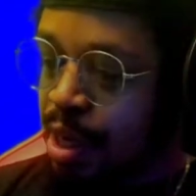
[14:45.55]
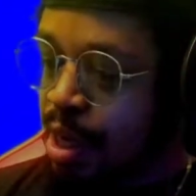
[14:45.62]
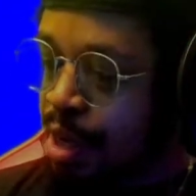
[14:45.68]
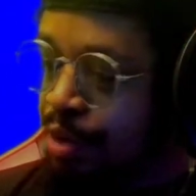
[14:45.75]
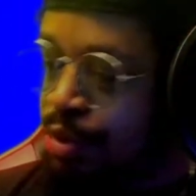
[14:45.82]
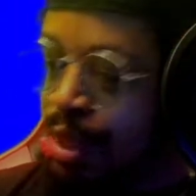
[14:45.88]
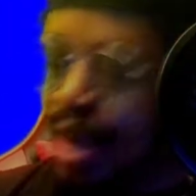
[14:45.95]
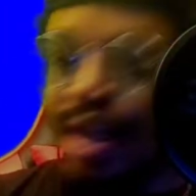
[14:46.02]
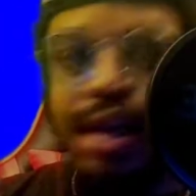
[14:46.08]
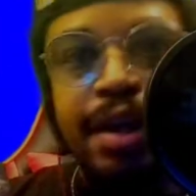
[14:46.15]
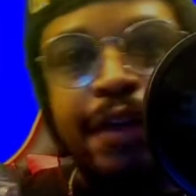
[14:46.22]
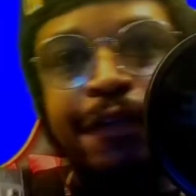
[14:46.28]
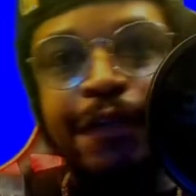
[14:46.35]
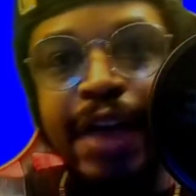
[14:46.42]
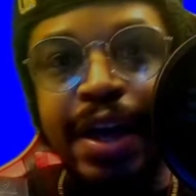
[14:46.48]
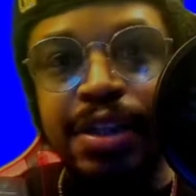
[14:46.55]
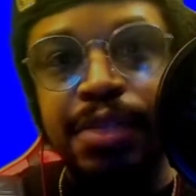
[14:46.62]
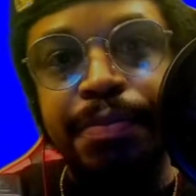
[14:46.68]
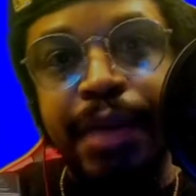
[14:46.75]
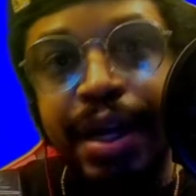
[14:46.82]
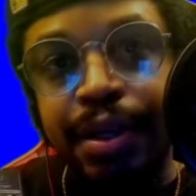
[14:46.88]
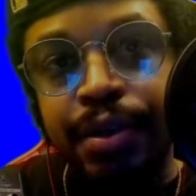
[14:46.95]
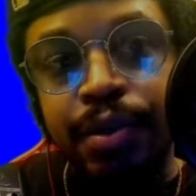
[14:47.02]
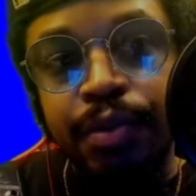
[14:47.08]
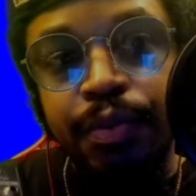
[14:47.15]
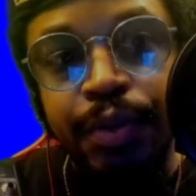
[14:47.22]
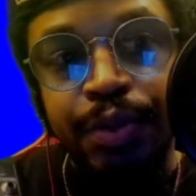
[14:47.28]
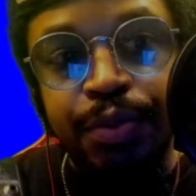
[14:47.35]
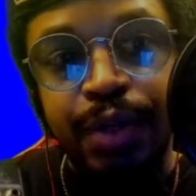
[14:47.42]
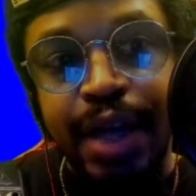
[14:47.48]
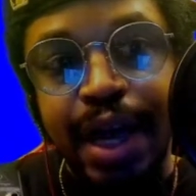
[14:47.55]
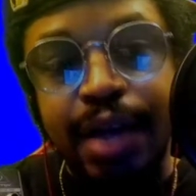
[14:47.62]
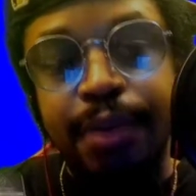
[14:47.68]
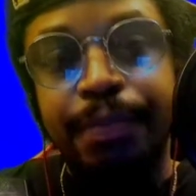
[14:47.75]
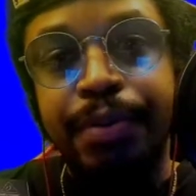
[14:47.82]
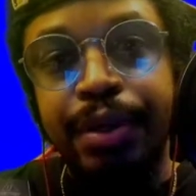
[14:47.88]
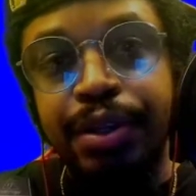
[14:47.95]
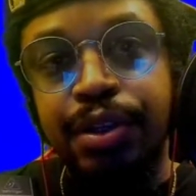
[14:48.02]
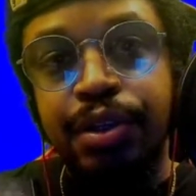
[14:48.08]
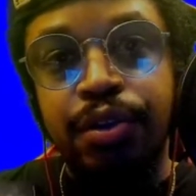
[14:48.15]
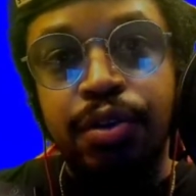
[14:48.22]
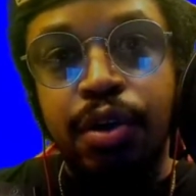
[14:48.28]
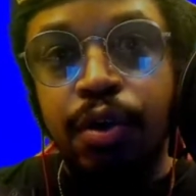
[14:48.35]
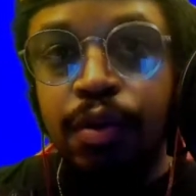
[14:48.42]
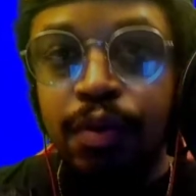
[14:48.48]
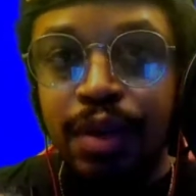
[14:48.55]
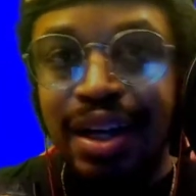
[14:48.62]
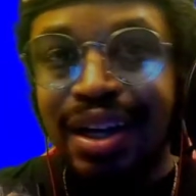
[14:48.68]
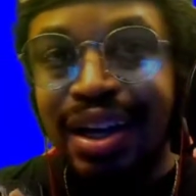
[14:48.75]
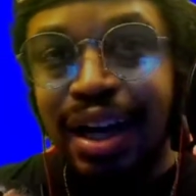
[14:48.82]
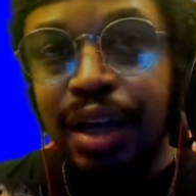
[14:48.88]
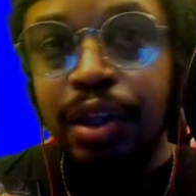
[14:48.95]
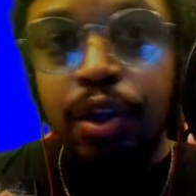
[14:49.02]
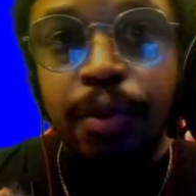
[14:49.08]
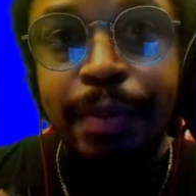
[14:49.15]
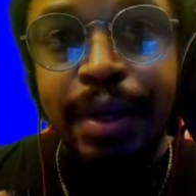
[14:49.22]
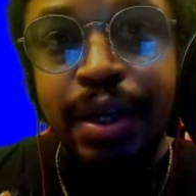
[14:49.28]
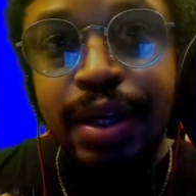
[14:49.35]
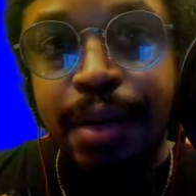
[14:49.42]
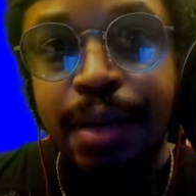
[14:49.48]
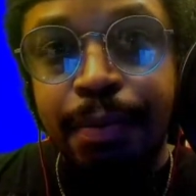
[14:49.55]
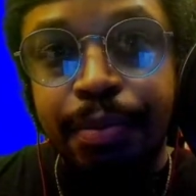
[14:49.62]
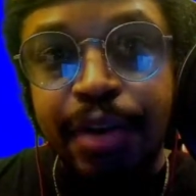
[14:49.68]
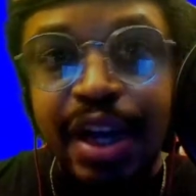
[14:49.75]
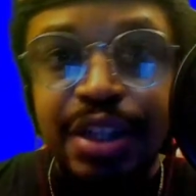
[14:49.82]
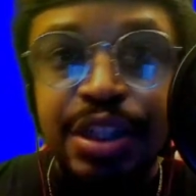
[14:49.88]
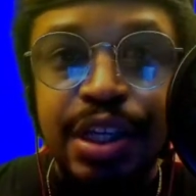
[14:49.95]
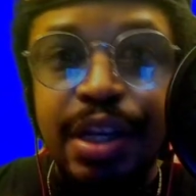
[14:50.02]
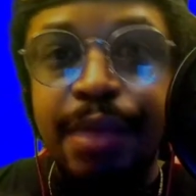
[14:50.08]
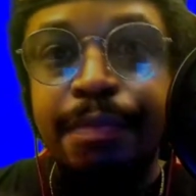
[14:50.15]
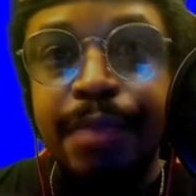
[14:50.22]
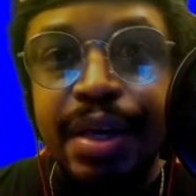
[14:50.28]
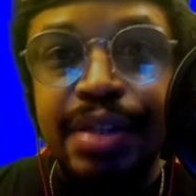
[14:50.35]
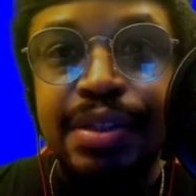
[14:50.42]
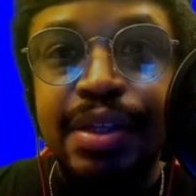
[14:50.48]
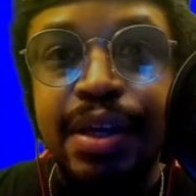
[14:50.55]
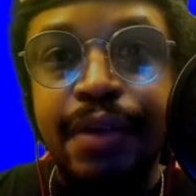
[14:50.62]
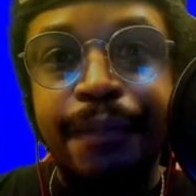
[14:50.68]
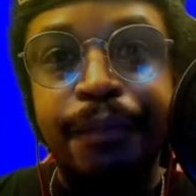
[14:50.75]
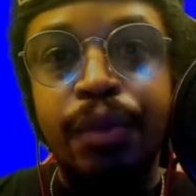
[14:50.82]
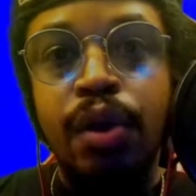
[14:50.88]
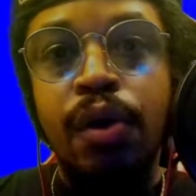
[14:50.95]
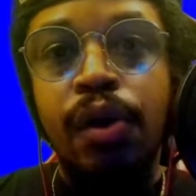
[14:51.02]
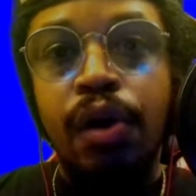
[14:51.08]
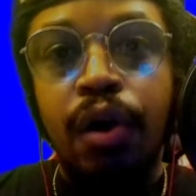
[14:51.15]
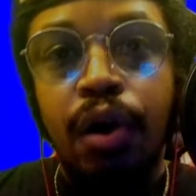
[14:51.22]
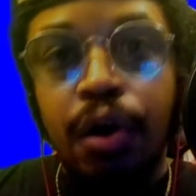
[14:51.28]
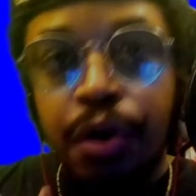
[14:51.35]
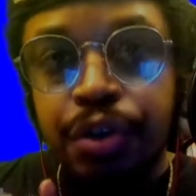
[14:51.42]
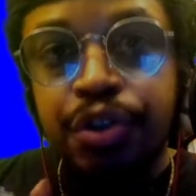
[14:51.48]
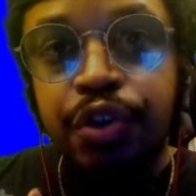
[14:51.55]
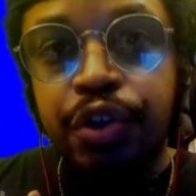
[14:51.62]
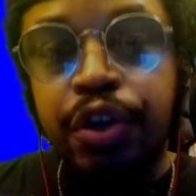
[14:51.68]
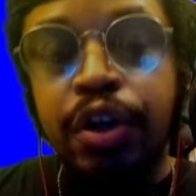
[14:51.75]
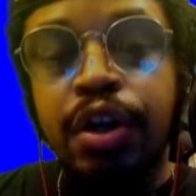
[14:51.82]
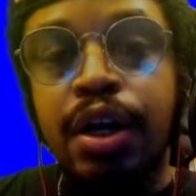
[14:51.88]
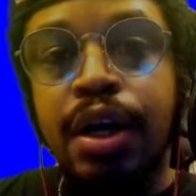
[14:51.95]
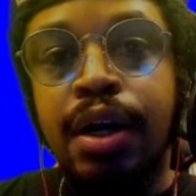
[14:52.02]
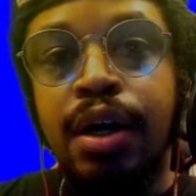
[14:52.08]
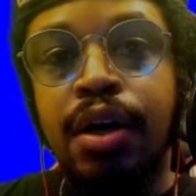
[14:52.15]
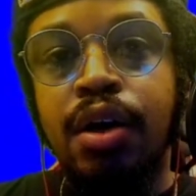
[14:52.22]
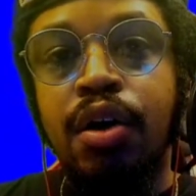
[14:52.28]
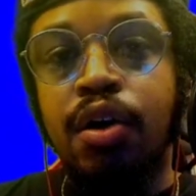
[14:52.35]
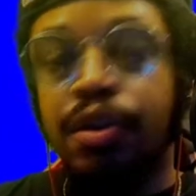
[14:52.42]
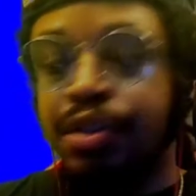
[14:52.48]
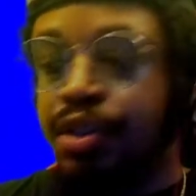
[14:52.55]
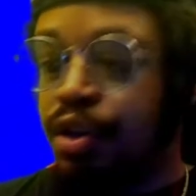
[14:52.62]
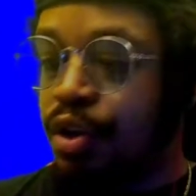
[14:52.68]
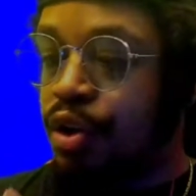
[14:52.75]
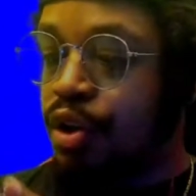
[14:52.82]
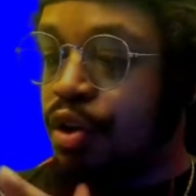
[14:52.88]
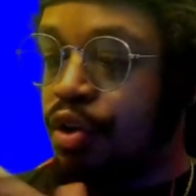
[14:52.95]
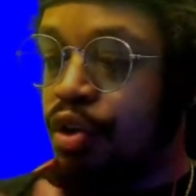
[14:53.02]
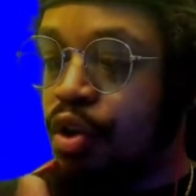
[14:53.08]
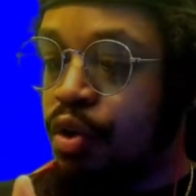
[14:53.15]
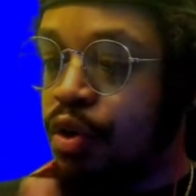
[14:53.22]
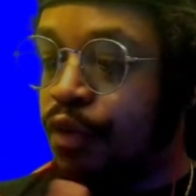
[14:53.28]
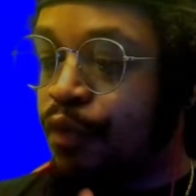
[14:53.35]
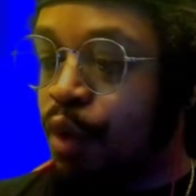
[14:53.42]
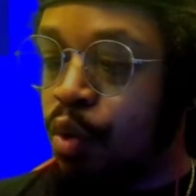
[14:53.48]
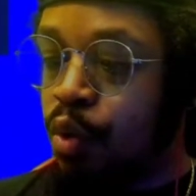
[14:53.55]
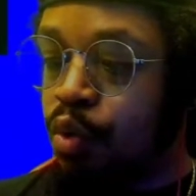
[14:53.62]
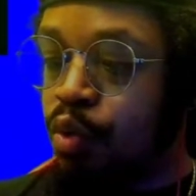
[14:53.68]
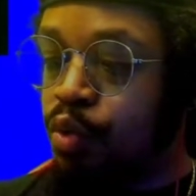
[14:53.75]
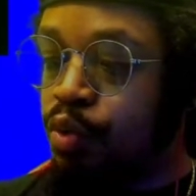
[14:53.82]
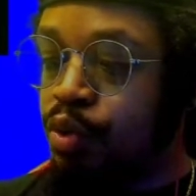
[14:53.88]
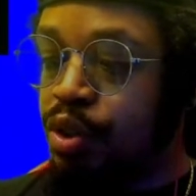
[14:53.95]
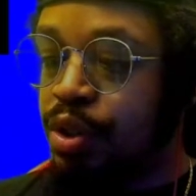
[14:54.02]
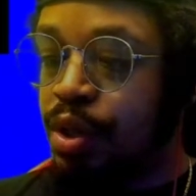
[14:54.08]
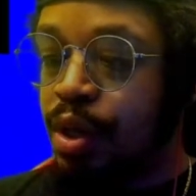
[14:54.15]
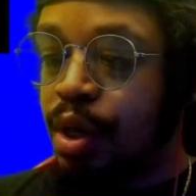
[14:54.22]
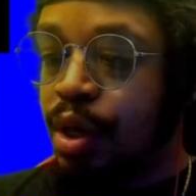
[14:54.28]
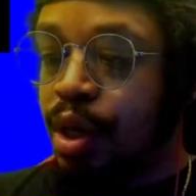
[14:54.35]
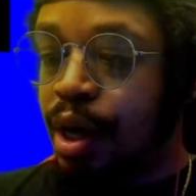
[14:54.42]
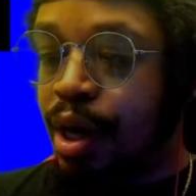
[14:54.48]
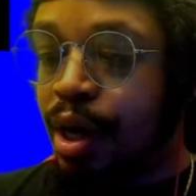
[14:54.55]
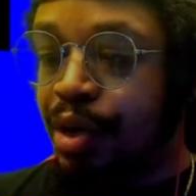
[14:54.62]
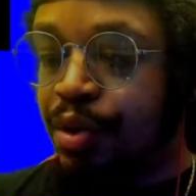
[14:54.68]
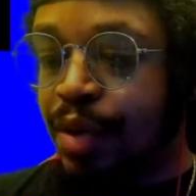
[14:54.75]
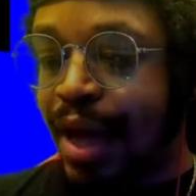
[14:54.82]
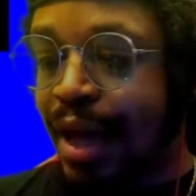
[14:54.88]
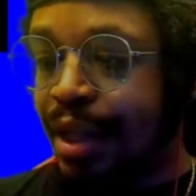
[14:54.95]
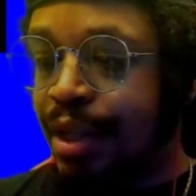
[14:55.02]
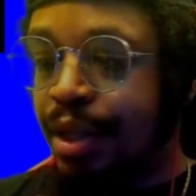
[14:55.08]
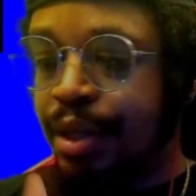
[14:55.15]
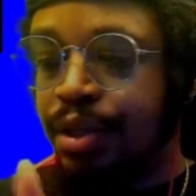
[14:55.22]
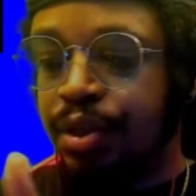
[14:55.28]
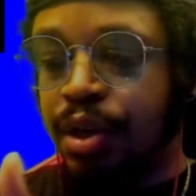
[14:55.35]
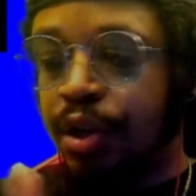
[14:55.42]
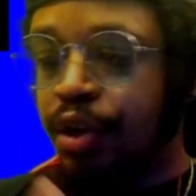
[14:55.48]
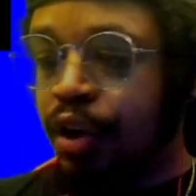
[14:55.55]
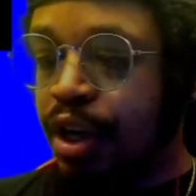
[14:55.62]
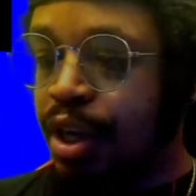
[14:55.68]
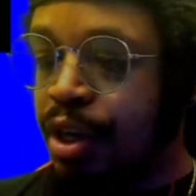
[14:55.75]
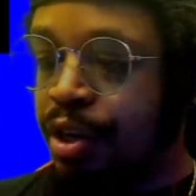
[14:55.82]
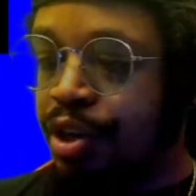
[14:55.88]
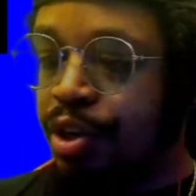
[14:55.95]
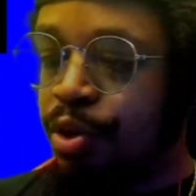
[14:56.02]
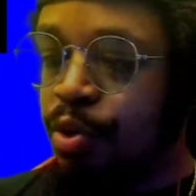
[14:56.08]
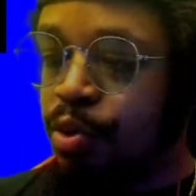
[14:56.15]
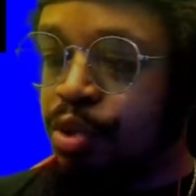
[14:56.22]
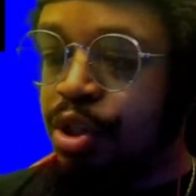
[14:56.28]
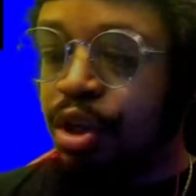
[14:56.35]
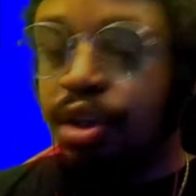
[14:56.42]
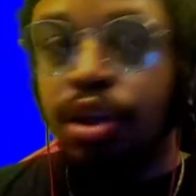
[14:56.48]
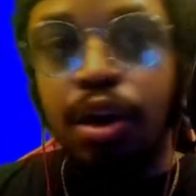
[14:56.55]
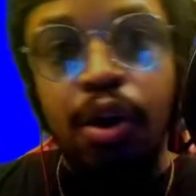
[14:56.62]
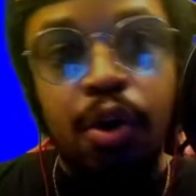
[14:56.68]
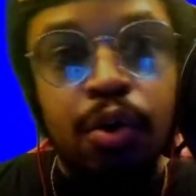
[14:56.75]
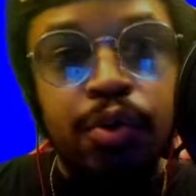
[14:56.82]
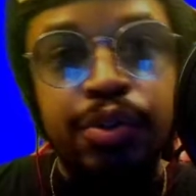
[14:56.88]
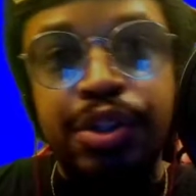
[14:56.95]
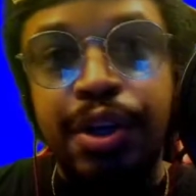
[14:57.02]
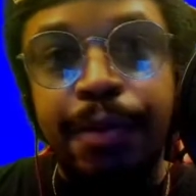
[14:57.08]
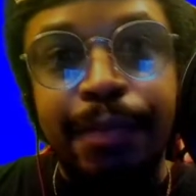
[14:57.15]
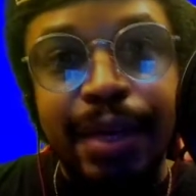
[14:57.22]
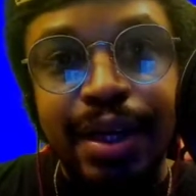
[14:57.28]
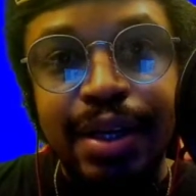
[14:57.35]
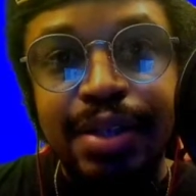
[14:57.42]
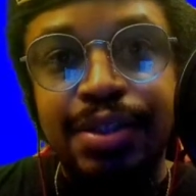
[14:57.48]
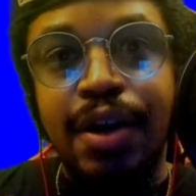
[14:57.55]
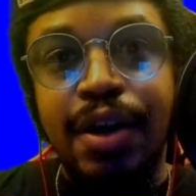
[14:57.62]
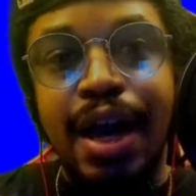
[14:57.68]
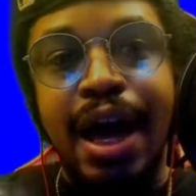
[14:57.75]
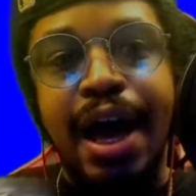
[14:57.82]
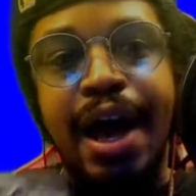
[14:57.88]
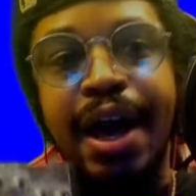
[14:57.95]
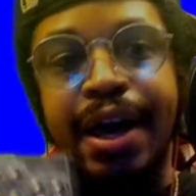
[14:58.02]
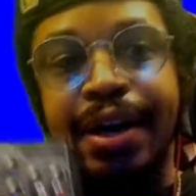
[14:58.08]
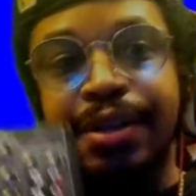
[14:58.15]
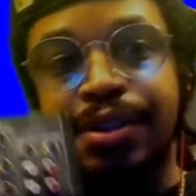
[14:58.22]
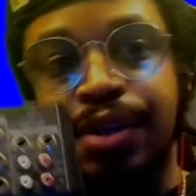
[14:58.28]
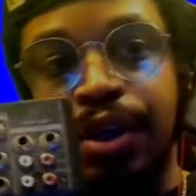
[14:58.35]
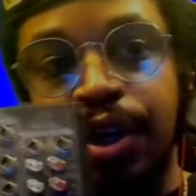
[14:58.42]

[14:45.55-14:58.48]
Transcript: You got an effects button, which will kind of put a little bit of compression and mixing onto your your vocals. You got your EQs, your lows, your mids, your highs.